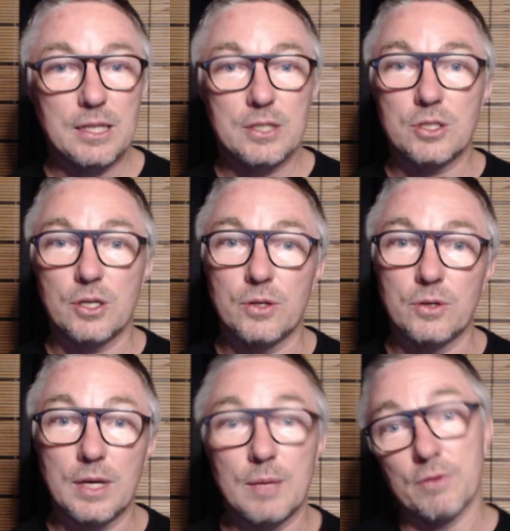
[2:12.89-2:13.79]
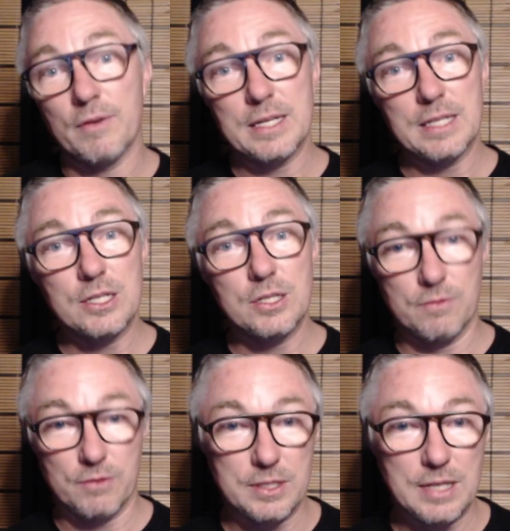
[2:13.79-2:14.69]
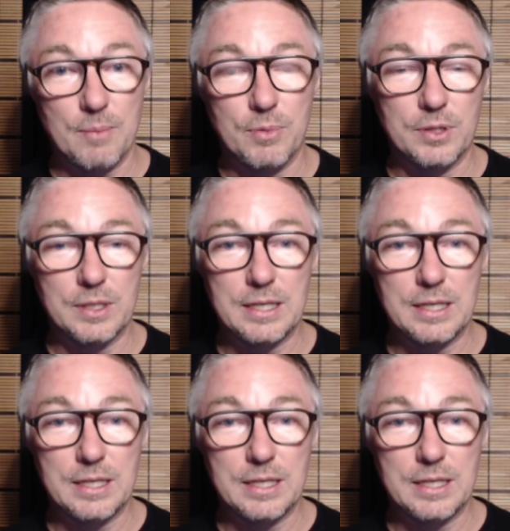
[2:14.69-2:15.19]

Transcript: So improvisation, for example,